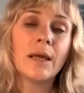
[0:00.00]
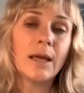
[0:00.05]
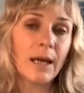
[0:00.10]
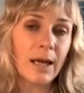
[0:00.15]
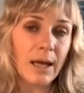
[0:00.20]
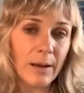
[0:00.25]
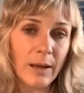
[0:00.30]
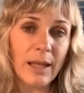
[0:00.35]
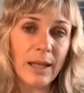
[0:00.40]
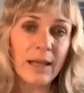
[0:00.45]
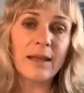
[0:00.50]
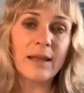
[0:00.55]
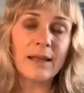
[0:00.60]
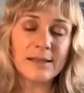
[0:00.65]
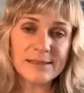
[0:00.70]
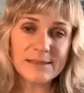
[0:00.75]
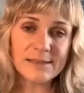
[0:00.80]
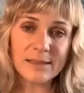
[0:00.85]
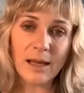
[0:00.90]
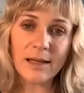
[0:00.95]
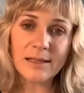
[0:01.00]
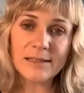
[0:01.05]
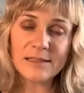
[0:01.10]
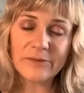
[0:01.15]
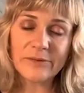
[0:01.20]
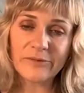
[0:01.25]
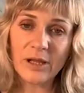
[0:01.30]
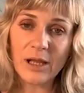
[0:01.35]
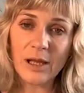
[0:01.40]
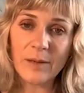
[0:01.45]
and then science
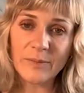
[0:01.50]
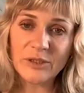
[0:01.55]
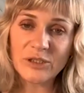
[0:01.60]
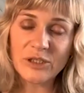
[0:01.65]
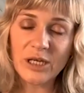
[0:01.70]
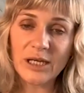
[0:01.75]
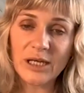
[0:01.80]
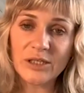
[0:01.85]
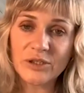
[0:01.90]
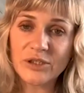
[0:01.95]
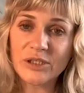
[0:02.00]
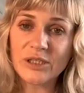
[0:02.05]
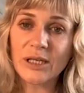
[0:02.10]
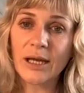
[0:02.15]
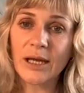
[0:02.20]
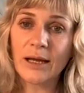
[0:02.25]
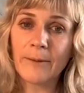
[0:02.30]
of climate change.